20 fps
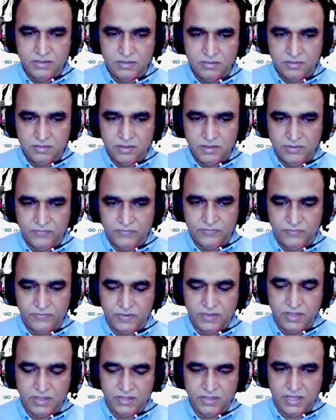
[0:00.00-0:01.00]
if
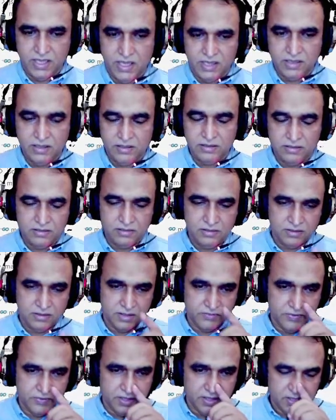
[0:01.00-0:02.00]
there is error it
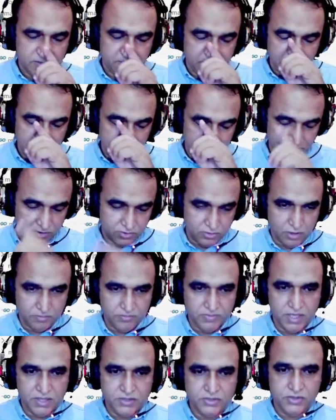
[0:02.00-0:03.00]
will display and stop
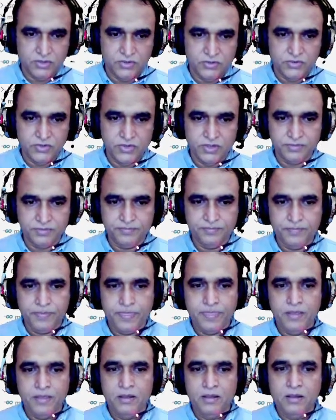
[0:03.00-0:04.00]
the execution
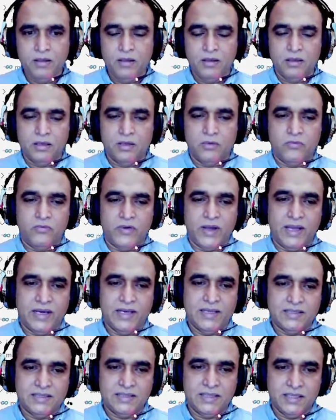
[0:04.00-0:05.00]
now file
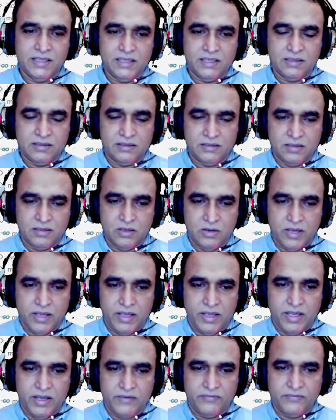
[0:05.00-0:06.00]
is there now i
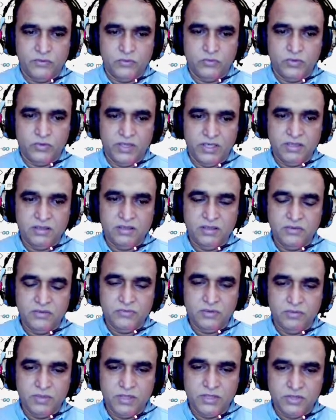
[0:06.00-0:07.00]
have to read the
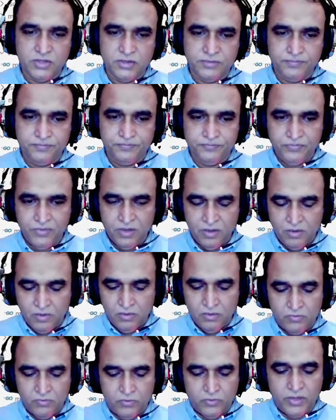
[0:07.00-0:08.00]
information
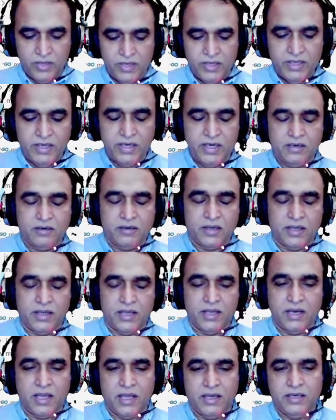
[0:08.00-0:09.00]
for reading it
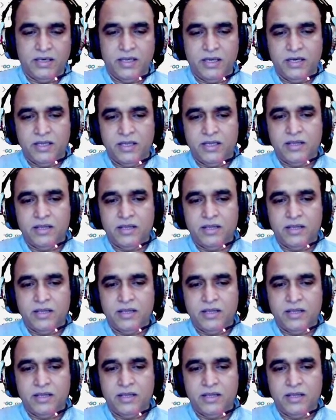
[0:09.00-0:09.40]
again i need a